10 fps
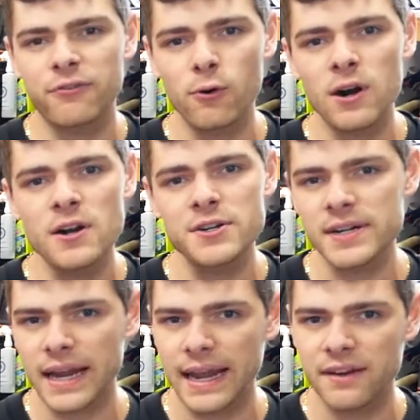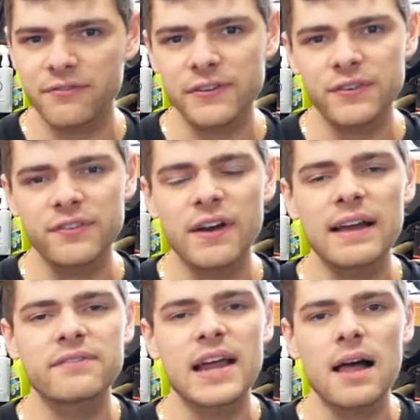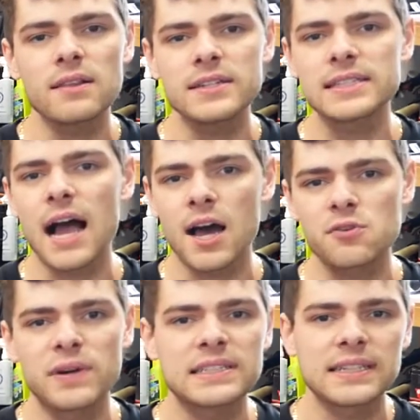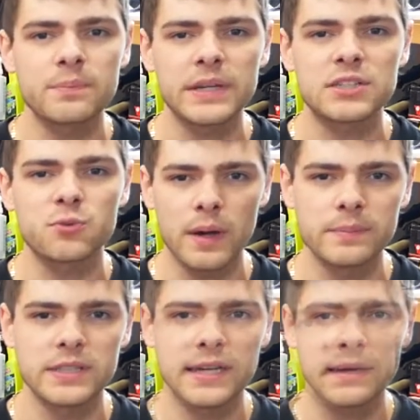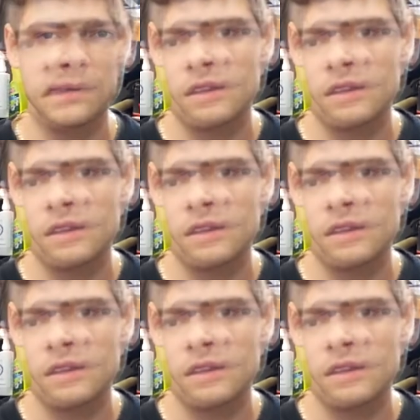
$455 on Racing Beat's website.